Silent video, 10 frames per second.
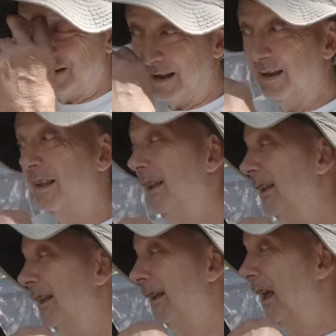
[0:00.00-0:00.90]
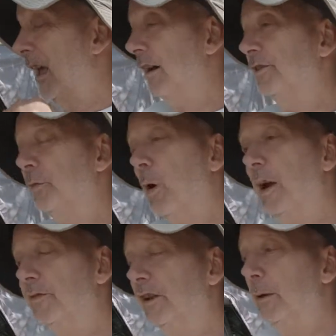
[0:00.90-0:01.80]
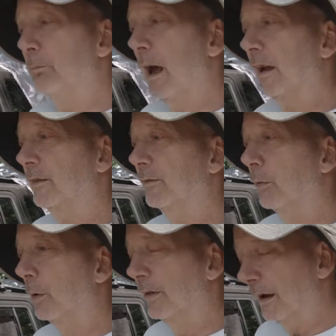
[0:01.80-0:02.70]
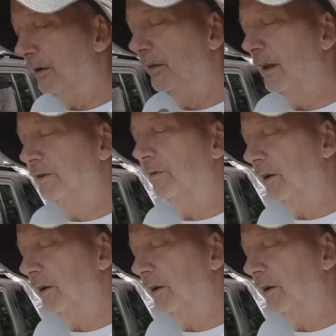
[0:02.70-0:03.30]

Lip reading: say that housewife to get back and forth. I know that's